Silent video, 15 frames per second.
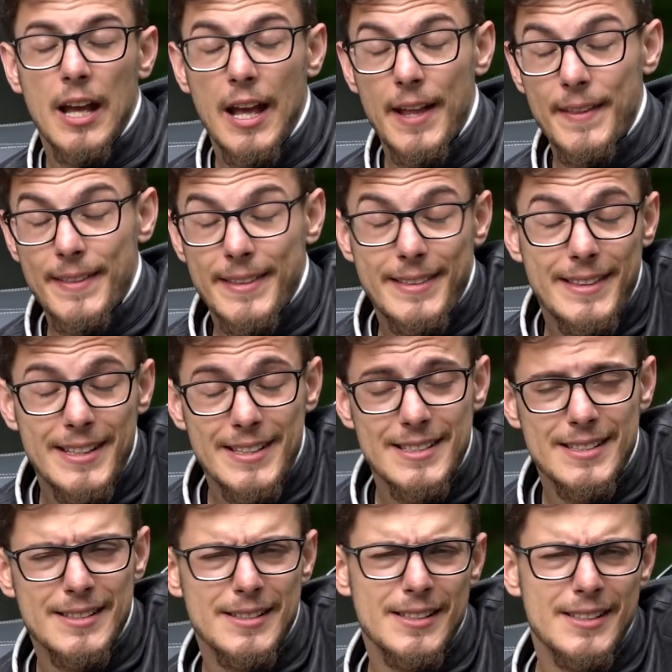and
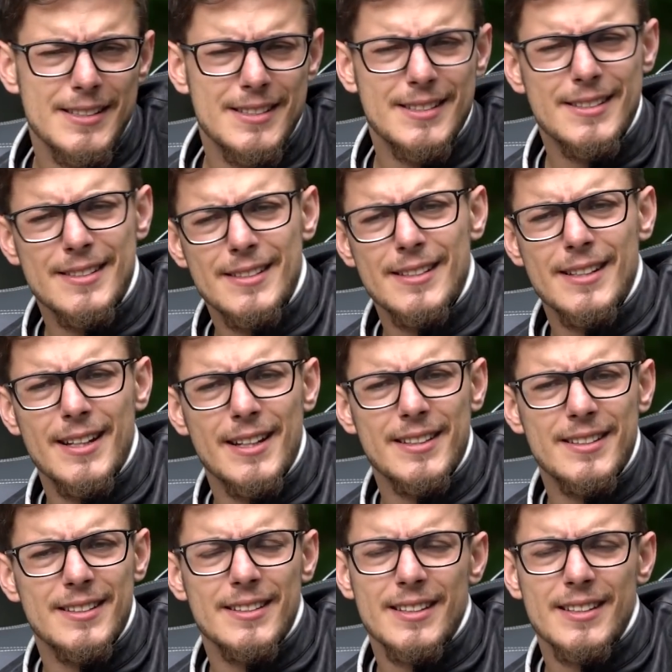this is not